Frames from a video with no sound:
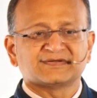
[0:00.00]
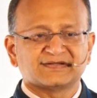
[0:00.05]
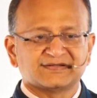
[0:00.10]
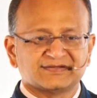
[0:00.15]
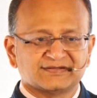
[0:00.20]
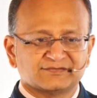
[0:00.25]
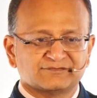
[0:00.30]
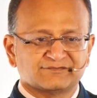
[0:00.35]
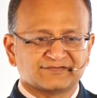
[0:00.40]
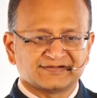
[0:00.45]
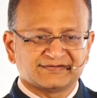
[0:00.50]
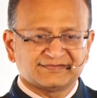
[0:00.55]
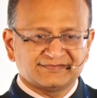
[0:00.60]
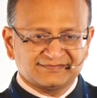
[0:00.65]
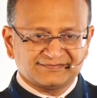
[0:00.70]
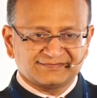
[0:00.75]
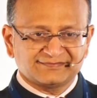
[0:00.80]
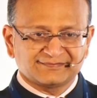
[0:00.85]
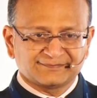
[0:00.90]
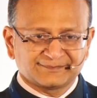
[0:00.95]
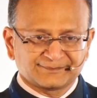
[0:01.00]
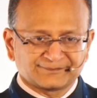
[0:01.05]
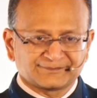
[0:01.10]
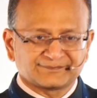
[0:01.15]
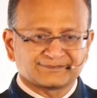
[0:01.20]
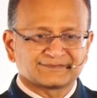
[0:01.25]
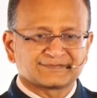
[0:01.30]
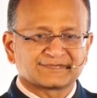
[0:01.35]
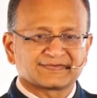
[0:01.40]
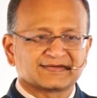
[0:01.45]
in the wings
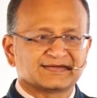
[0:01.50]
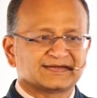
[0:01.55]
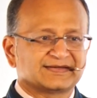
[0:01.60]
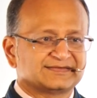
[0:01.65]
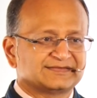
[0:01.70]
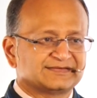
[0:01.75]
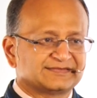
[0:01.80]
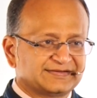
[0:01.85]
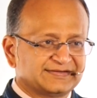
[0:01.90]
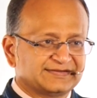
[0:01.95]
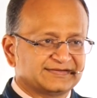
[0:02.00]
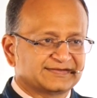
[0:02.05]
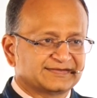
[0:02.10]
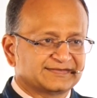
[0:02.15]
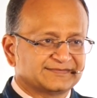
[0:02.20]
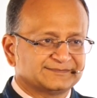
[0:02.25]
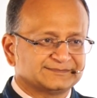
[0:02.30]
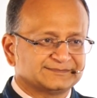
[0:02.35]
and the tail.